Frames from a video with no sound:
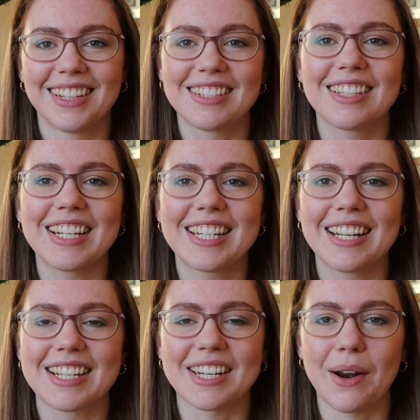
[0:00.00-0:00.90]
This lighting
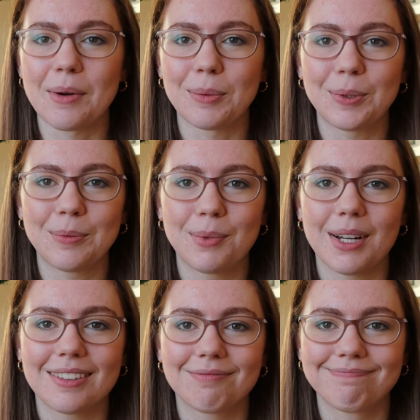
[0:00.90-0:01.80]
is terrible,
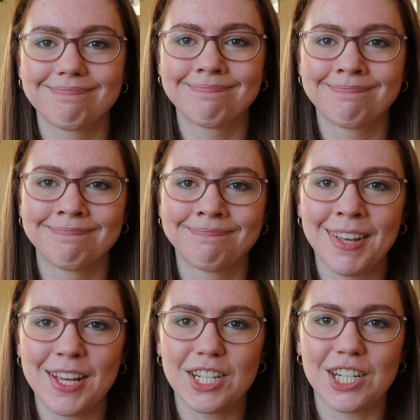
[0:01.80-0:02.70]
but
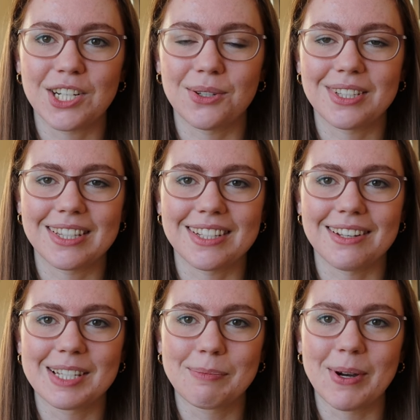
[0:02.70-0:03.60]
she chose the
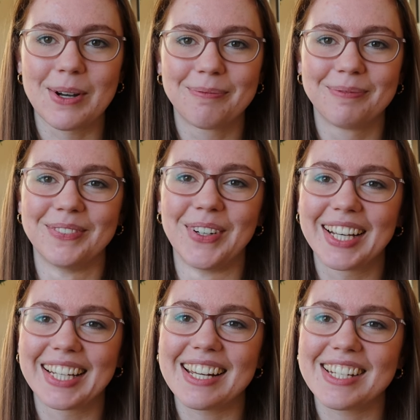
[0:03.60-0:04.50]
sunspot.
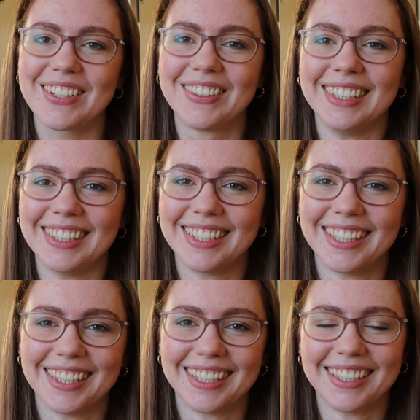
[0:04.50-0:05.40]
What can I do?
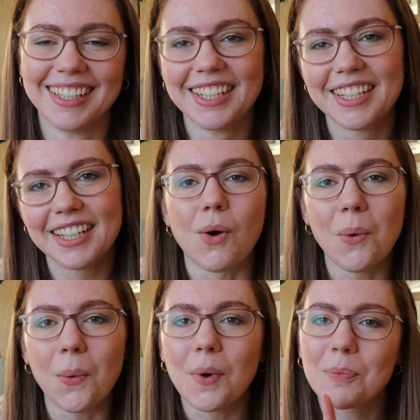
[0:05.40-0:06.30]

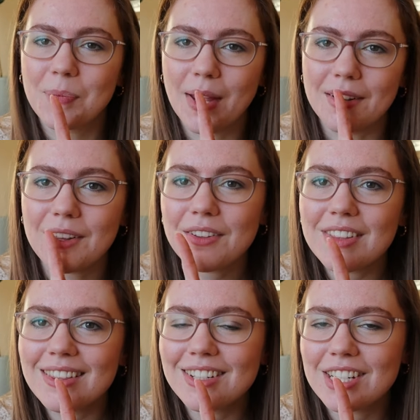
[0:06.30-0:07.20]
Oh, another
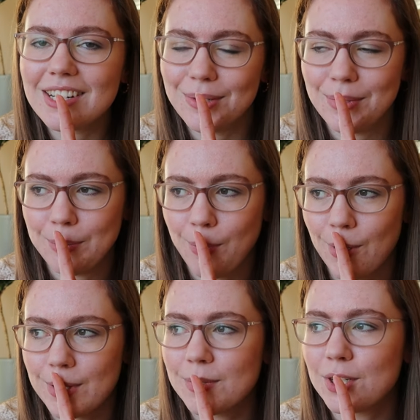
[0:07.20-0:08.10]
thing that she does with her
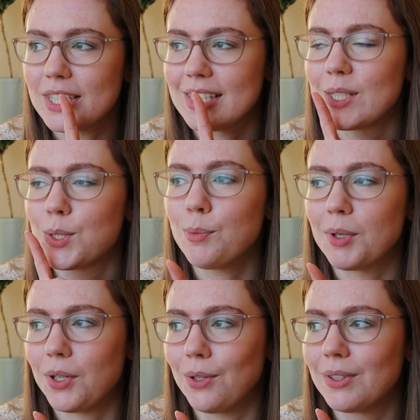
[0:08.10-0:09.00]
paws, which is
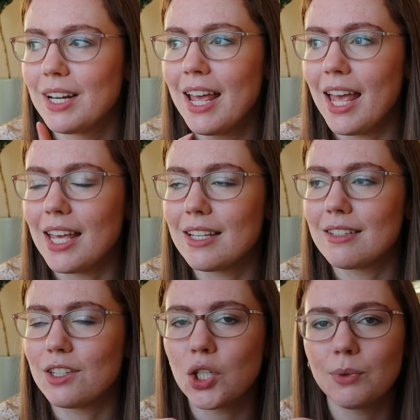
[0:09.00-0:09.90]
super cute,
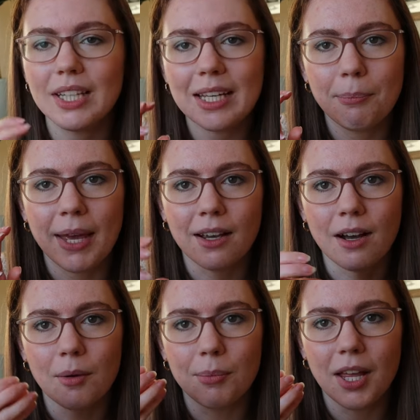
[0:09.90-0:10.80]
is she will like pick
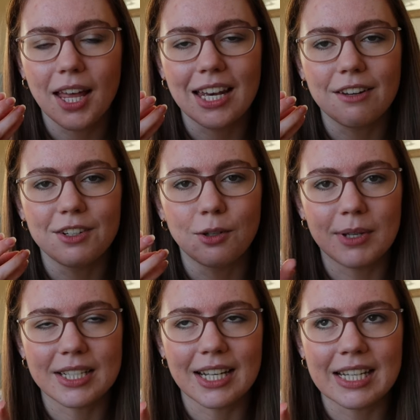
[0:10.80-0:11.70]
up individual
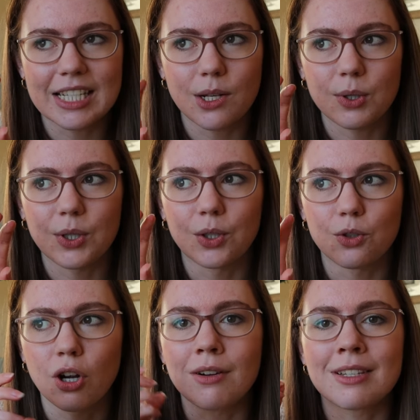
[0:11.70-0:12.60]
biscuits or
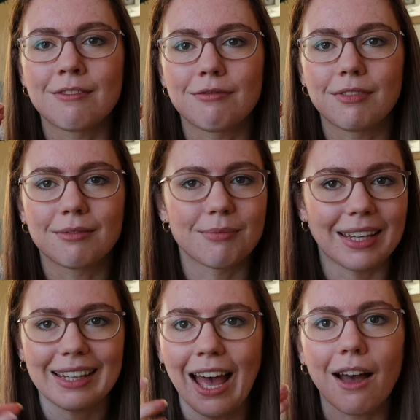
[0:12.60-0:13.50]
chunks of
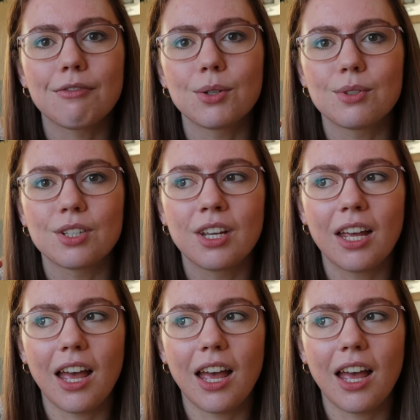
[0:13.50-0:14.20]
like cat food